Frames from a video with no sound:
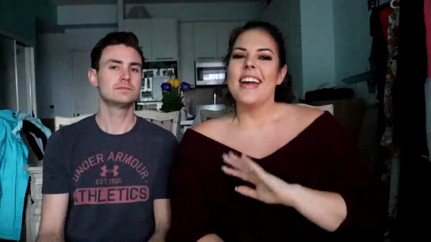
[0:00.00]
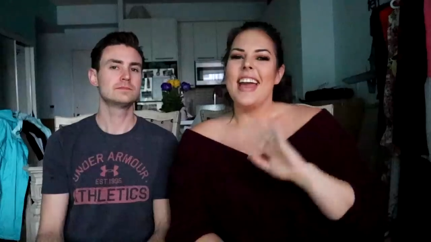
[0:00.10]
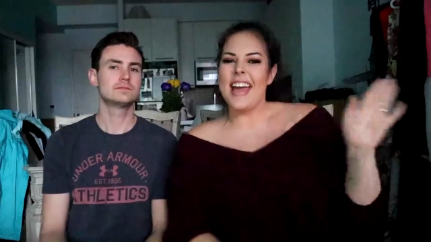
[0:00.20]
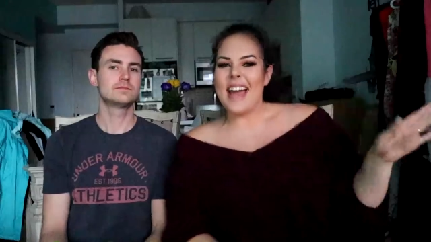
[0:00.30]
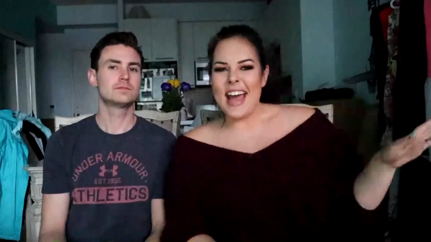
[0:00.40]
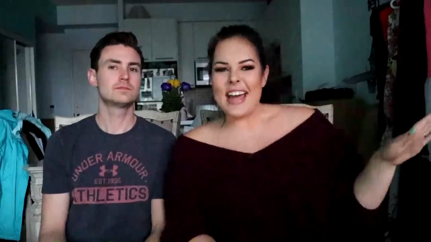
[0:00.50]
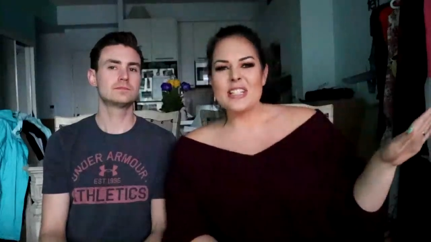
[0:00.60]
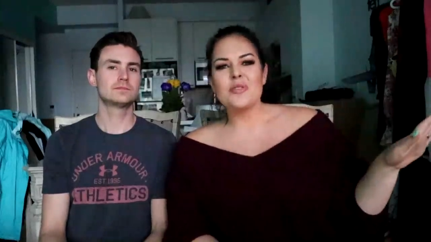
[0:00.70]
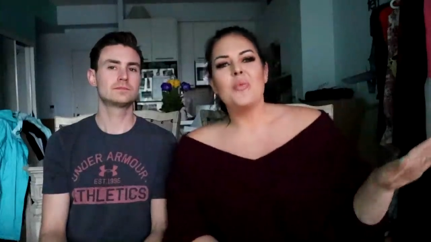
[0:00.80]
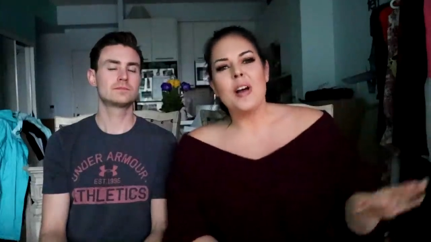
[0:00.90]
Speaker 1: Hey
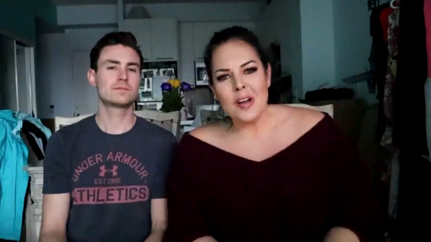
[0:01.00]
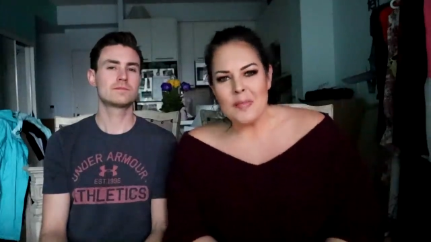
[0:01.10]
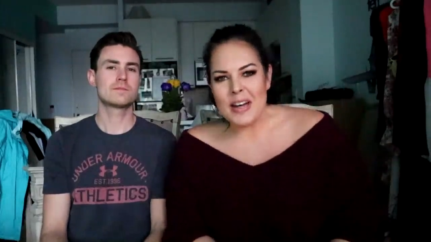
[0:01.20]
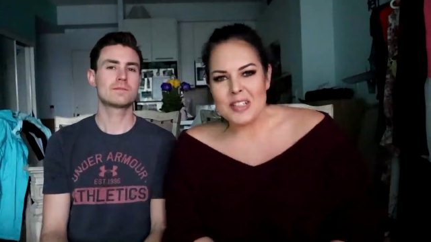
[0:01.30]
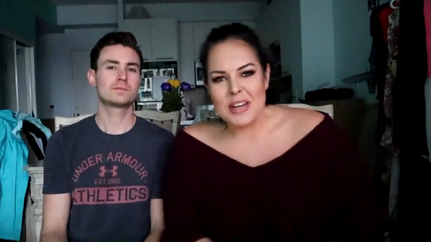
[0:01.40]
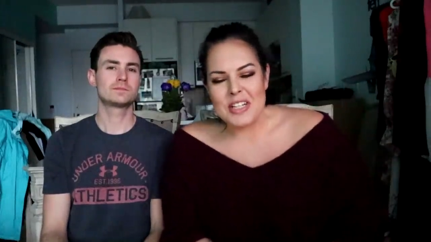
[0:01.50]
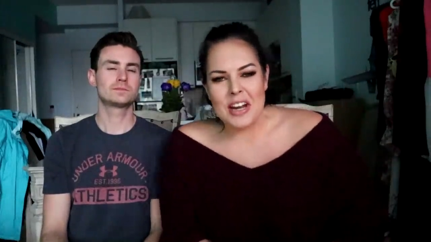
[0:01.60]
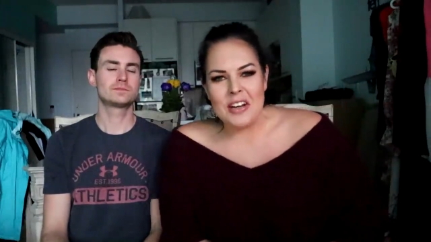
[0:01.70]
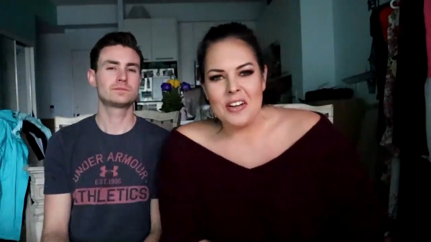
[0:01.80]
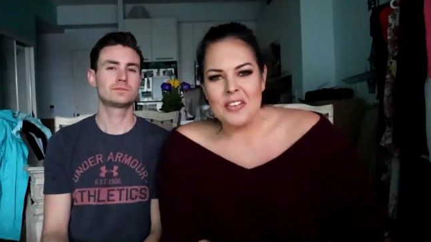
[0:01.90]
guys, welcome back to my
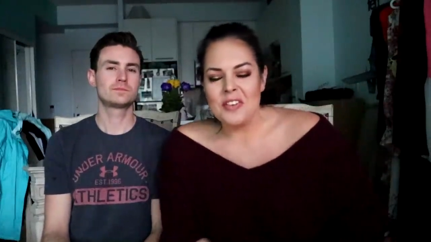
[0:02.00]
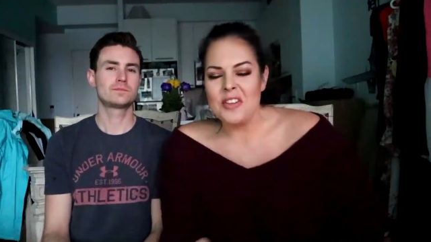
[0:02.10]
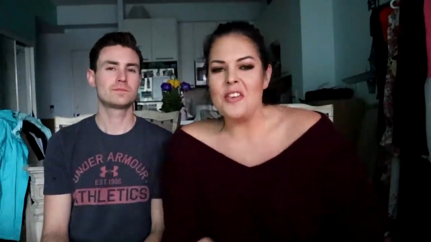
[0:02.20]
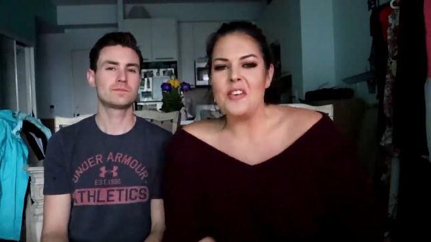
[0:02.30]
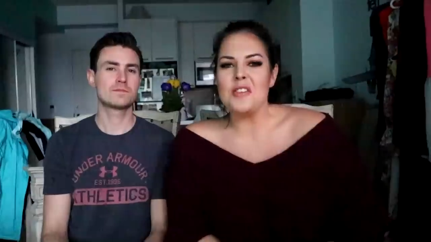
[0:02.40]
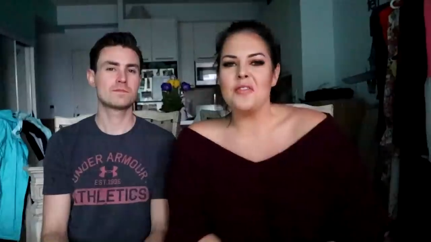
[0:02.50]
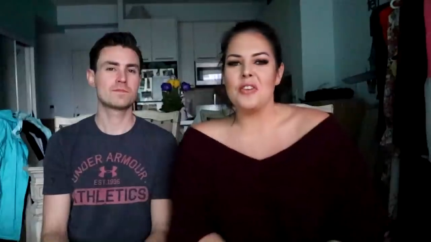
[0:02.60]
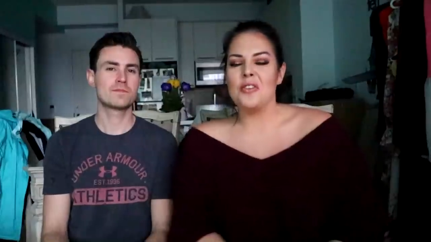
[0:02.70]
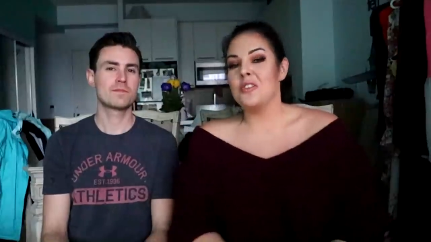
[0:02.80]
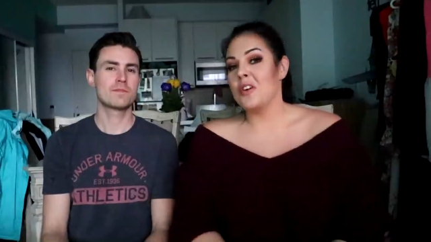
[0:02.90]
channel. For those of you
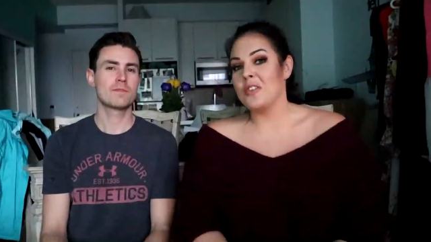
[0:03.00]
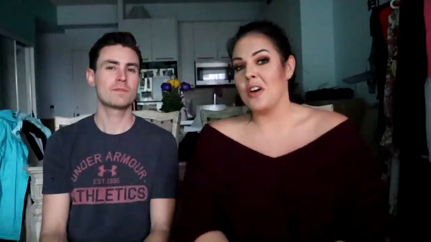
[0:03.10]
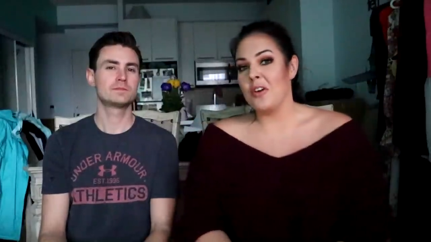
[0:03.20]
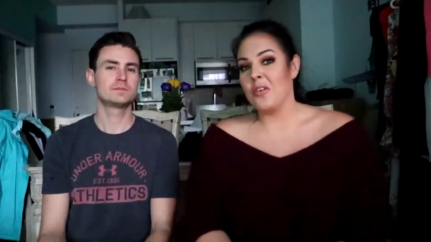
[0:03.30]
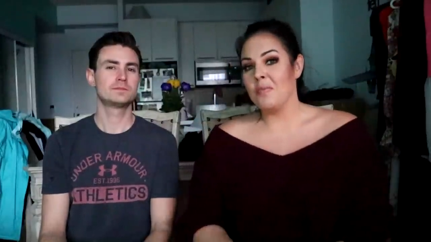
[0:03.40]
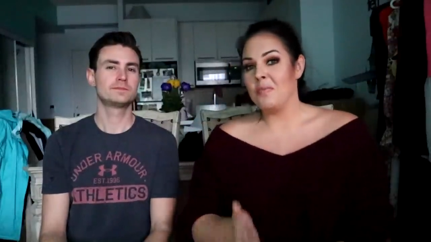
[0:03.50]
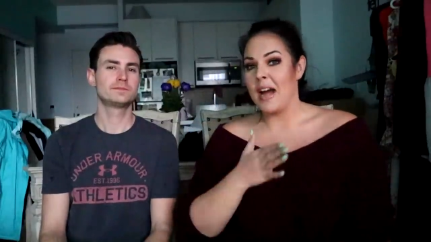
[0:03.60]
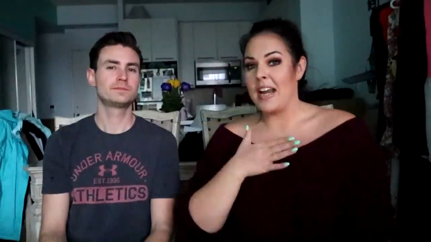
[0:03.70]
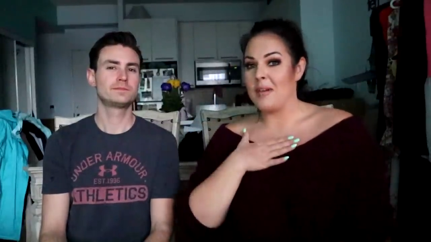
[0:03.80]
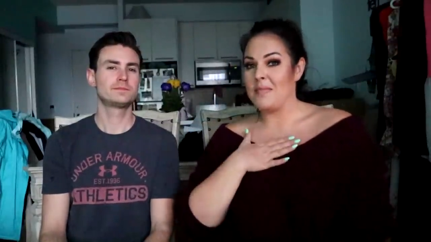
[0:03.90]
who don't know,
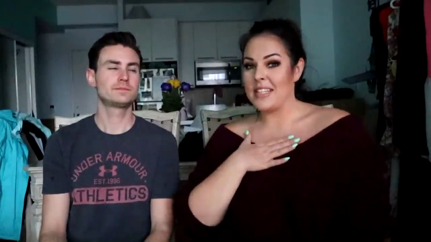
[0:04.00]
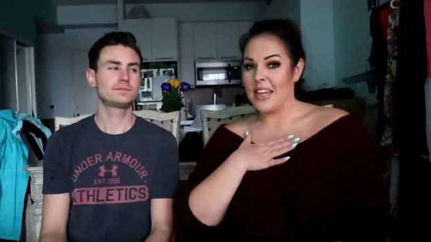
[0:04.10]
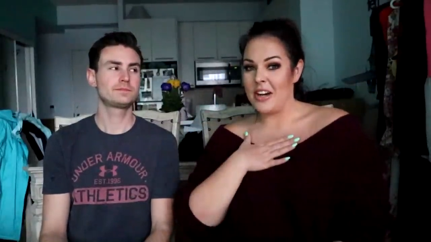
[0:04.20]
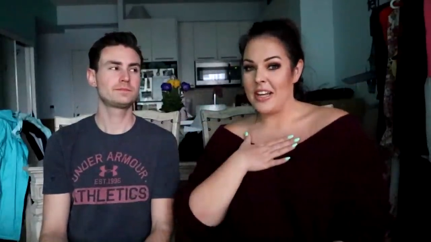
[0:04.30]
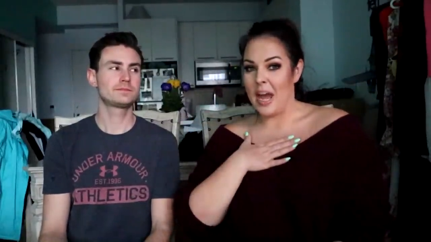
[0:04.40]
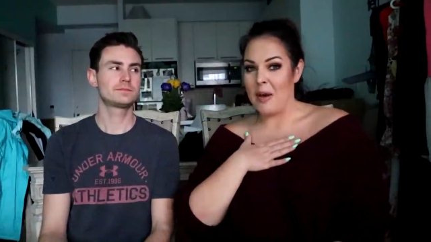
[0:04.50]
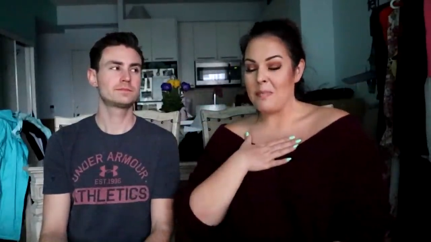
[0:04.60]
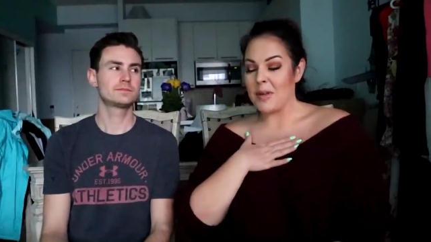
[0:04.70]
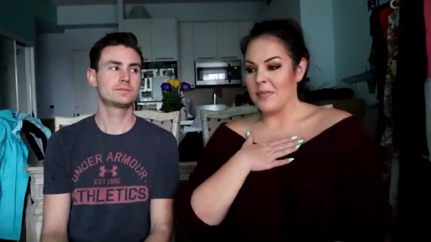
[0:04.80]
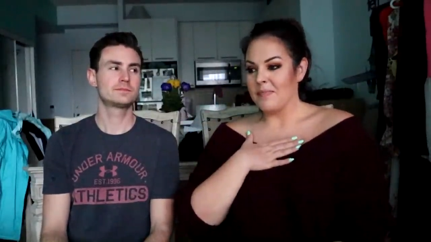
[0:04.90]
my name is Kari Kemp
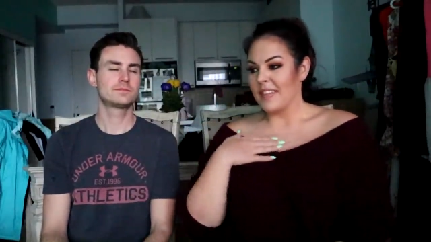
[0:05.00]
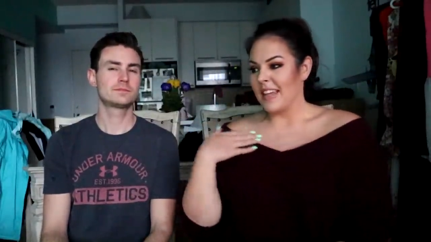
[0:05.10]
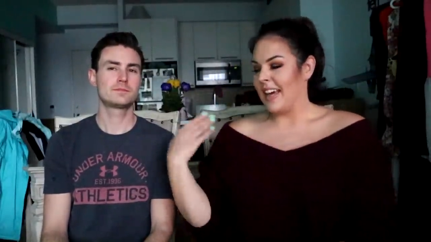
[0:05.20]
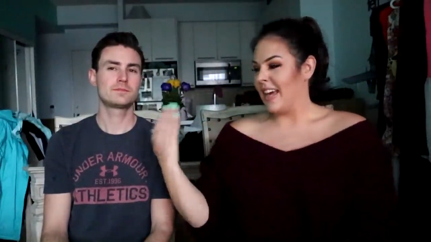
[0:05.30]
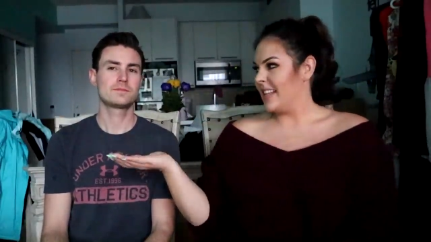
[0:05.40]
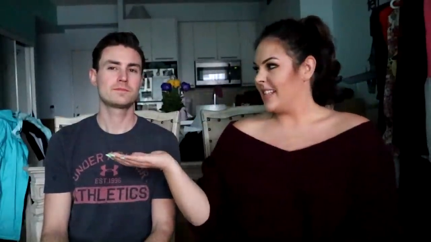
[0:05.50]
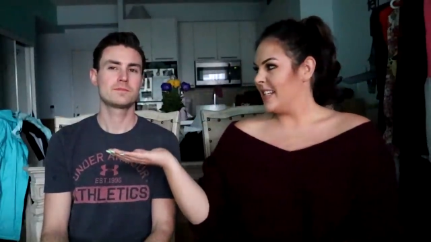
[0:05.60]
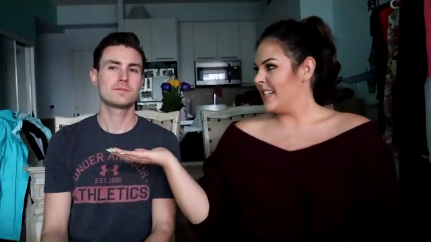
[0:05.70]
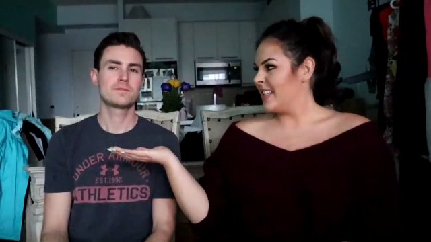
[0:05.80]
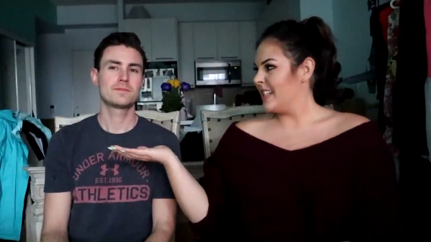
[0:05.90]
and this
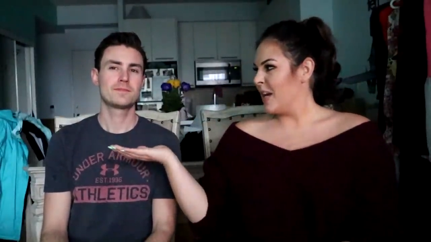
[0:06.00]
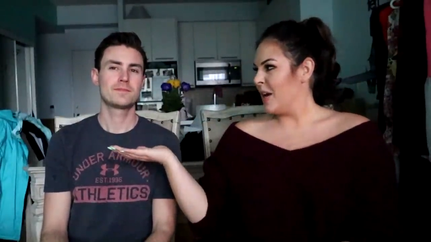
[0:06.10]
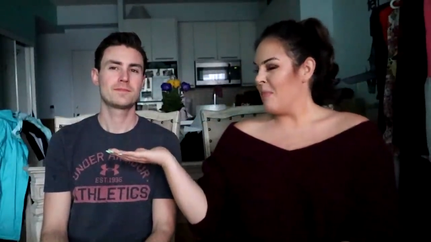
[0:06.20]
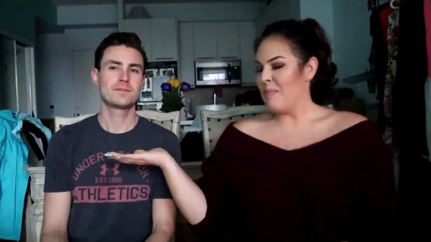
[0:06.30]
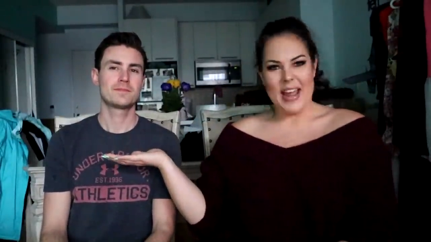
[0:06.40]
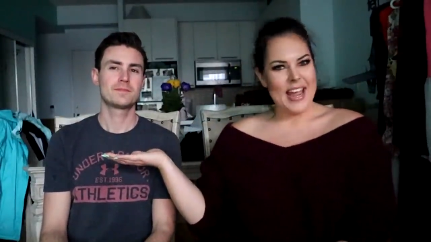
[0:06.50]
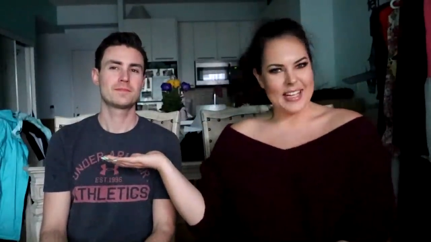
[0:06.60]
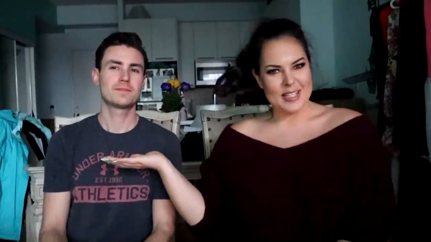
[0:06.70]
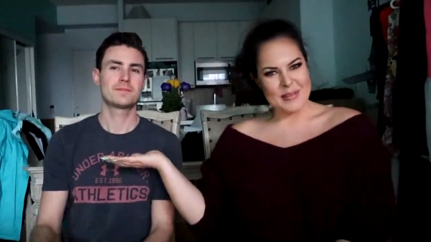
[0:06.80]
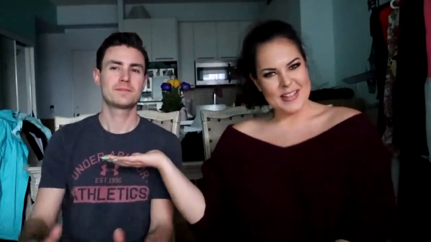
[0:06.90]
is my
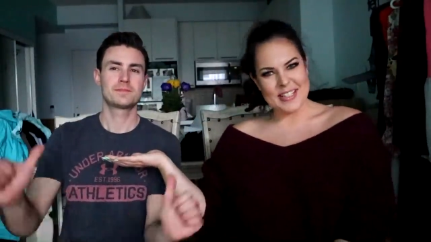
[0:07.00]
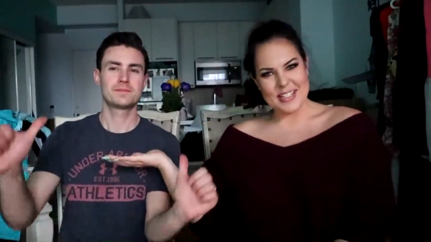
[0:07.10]
husband,